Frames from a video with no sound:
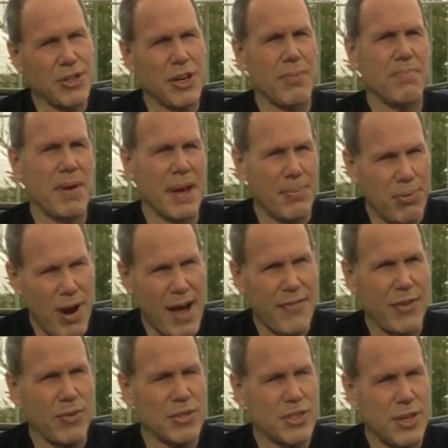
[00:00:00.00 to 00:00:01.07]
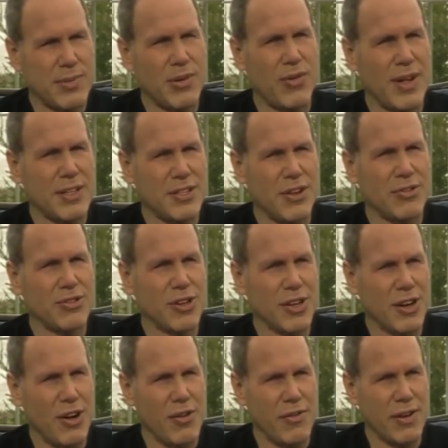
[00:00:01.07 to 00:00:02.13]
We took a big profit when Sumner Redstone
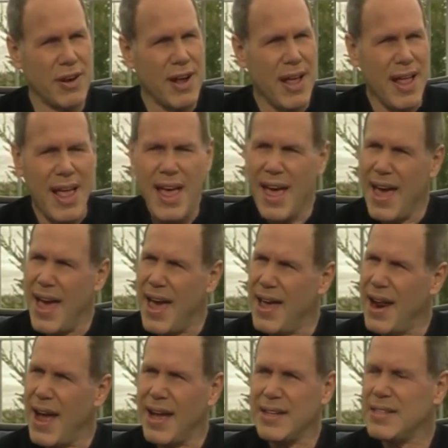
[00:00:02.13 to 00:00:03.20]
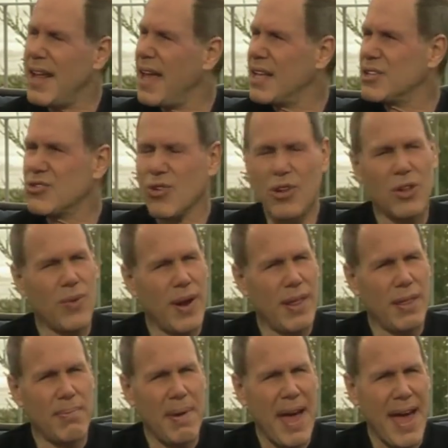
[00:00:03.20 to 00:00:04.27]
took it over, and I danced all the
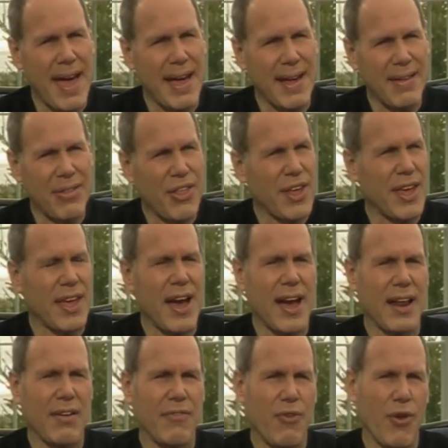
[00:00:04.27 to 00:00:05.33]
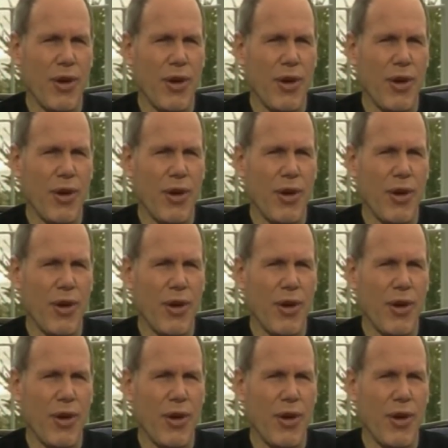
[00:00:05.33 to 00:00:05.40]
way to the bank thinking I had